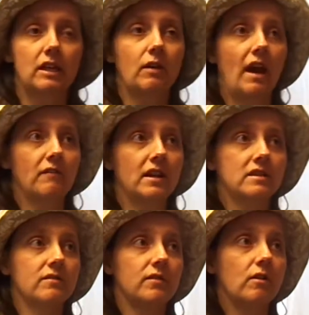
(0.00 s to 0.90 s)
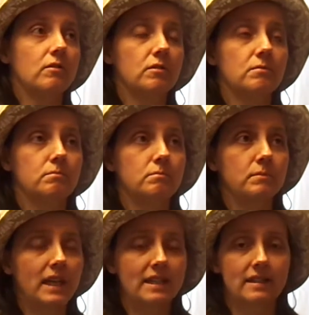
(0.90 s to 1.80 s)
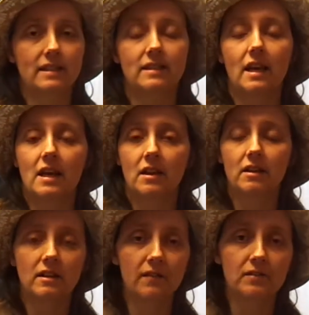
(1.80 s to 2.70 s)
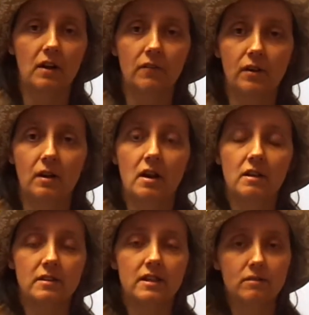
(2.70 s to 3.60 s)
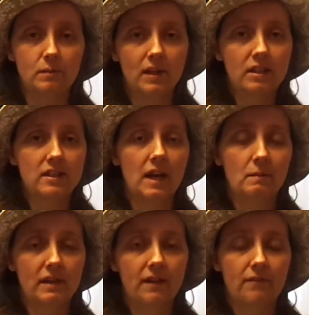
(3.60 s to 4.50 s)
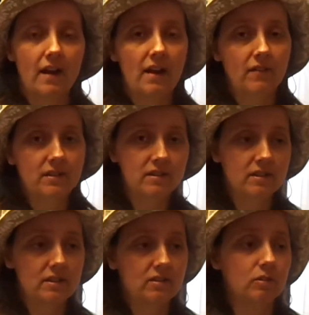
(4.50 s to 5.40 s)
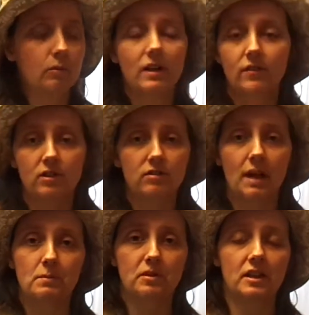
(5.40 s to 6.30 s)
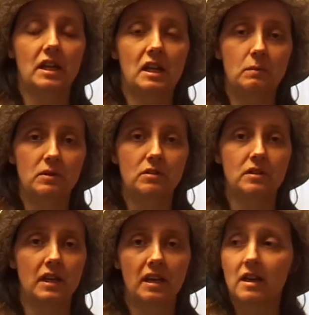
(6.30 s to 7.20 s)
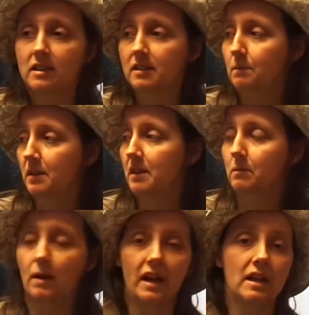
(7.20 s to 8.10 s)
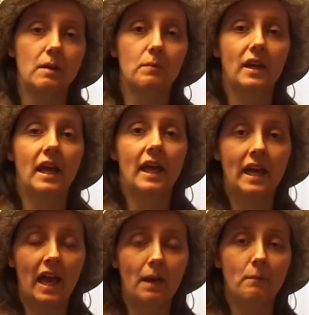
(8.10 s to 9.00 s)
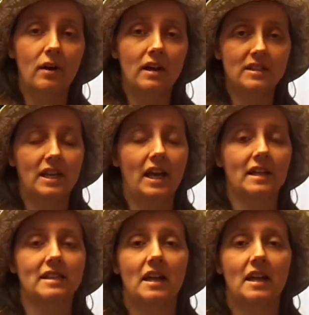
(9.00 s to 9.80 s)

you have lots of old pieces that are left over. This would be a good time to get 5 inches or whatever scraps you're going to end up using. Something that might end up being a project.